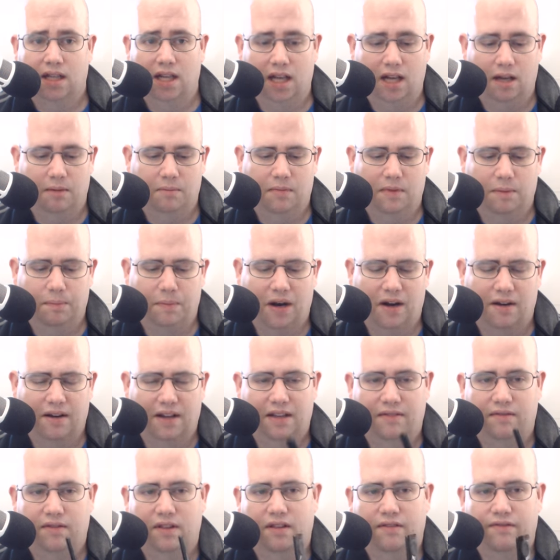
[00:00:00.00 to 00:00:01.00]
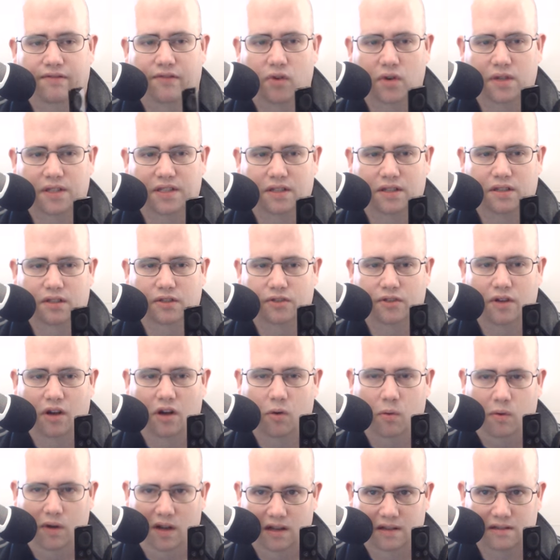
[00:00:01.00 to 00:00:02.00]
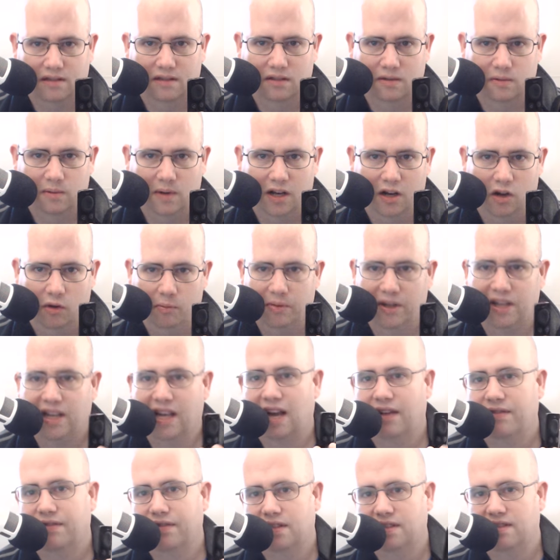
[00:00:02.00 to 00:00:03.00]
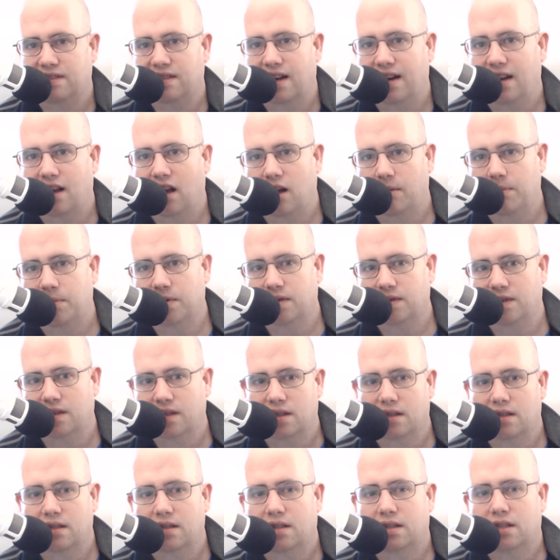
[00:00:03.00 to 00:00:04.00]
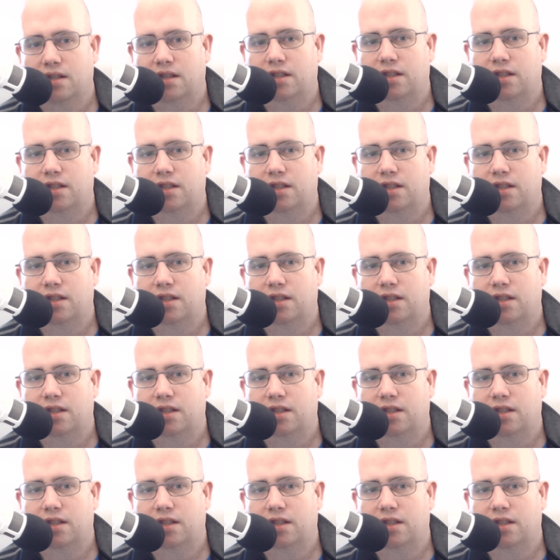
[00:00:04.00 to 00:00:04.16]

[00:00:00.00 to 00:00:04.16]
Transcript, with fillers: Um, apparently, even the voice control works as well, but you have to set it up as a,